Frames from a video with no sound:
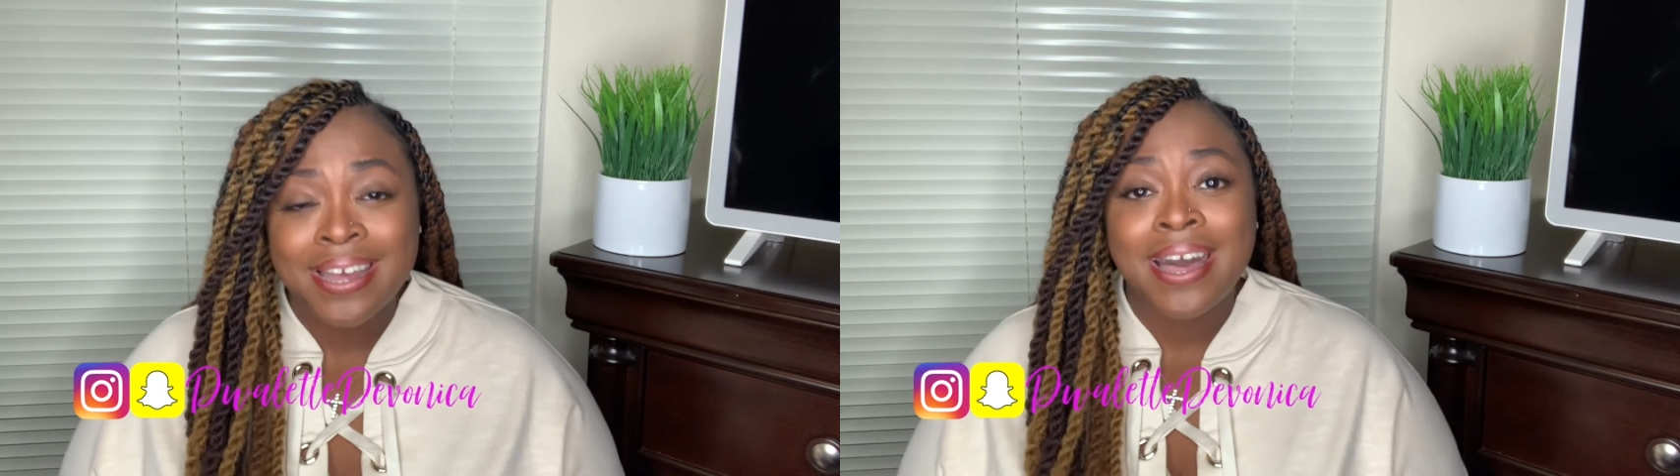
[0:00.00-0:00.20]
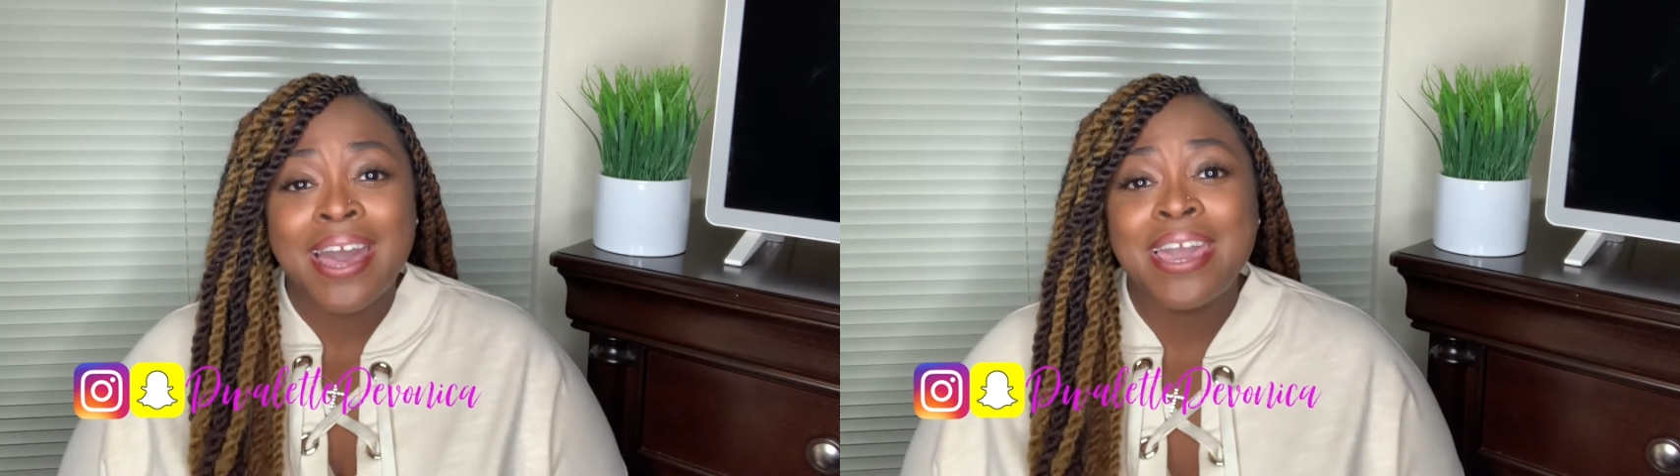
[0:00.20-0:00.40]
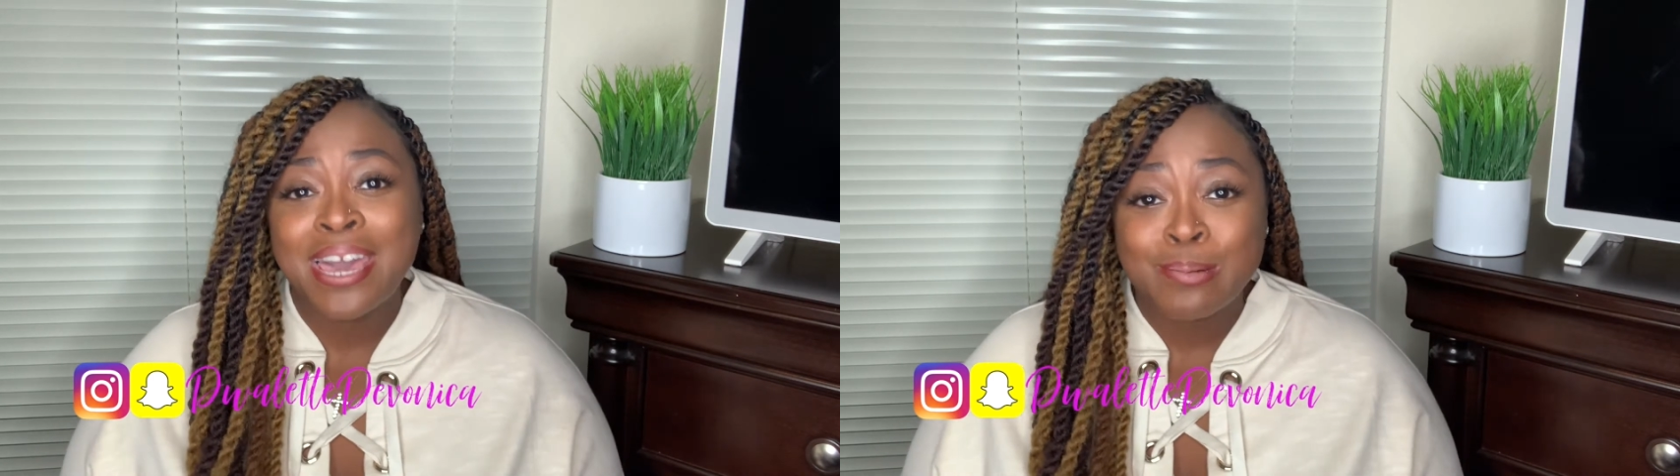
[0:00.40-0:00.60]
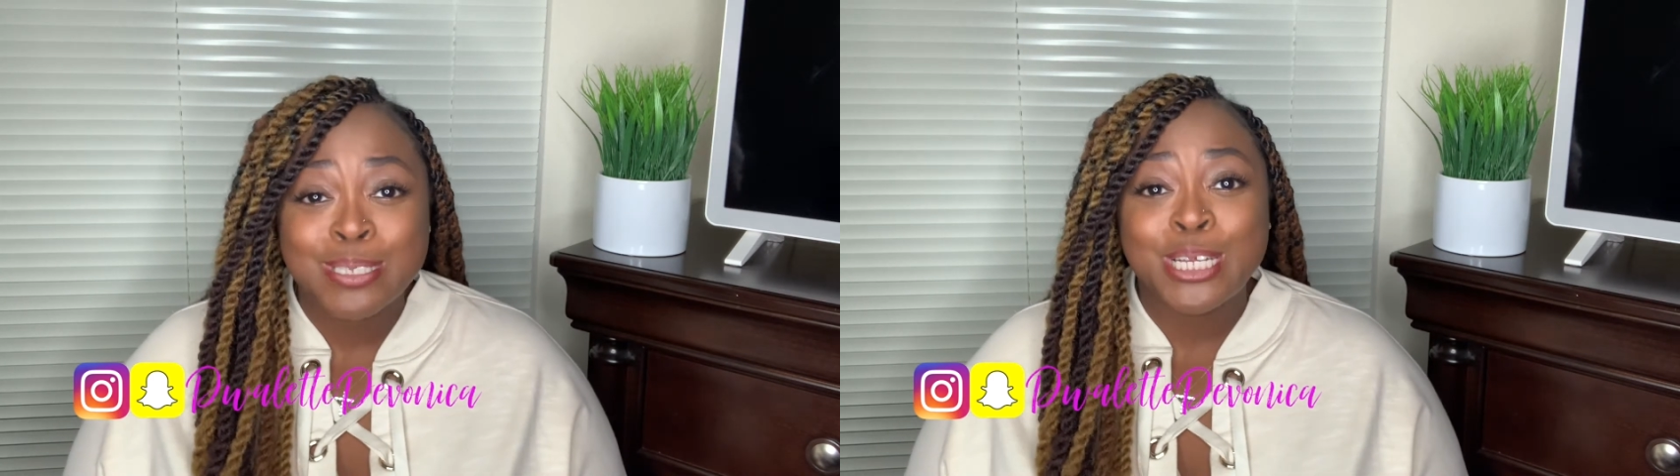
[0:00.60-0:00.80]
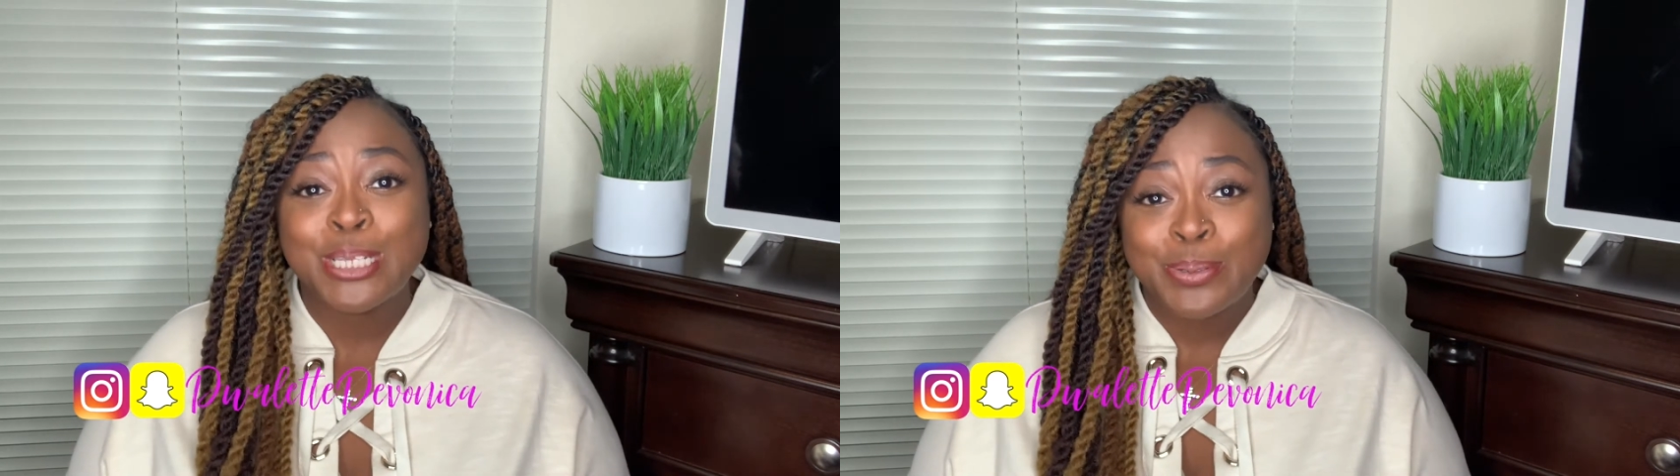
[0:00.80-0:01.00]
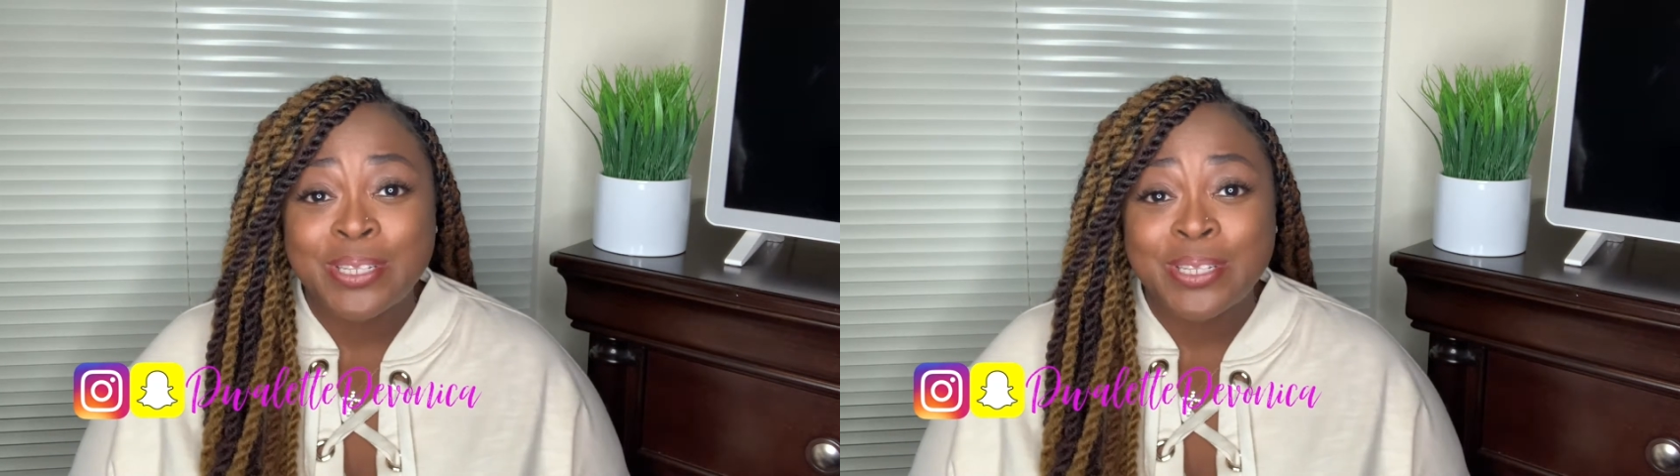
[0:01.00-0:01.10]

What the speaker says: I absolutely